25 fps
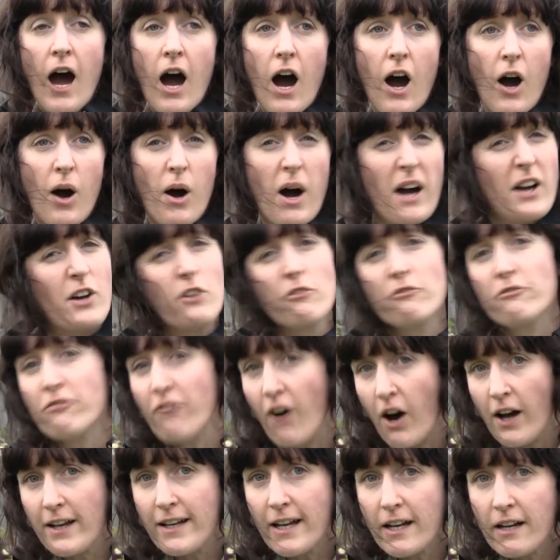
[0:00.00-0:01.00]
I couldn't
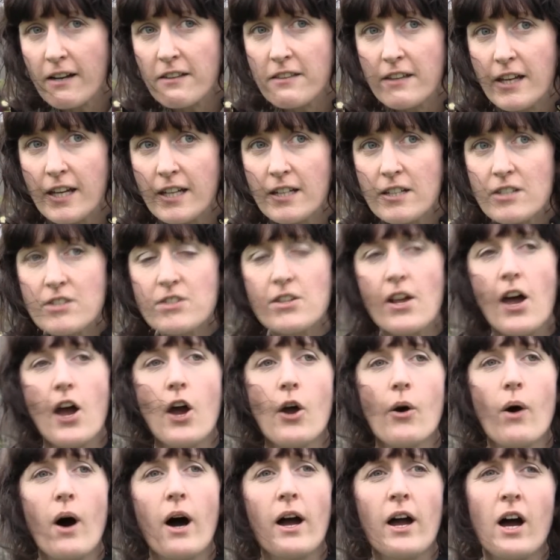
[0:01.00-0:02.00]
find anything,
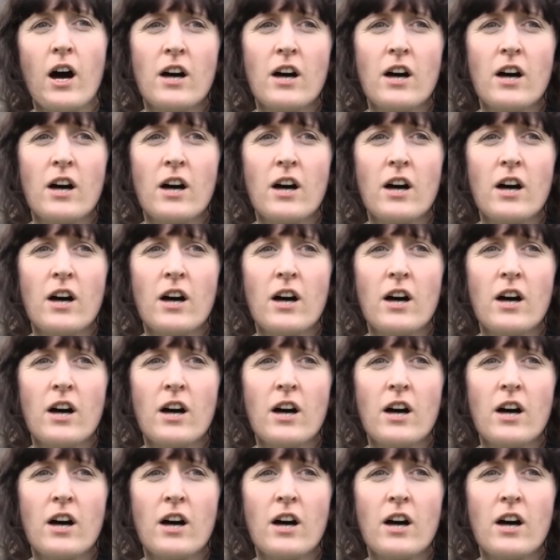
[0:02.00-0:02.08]
so I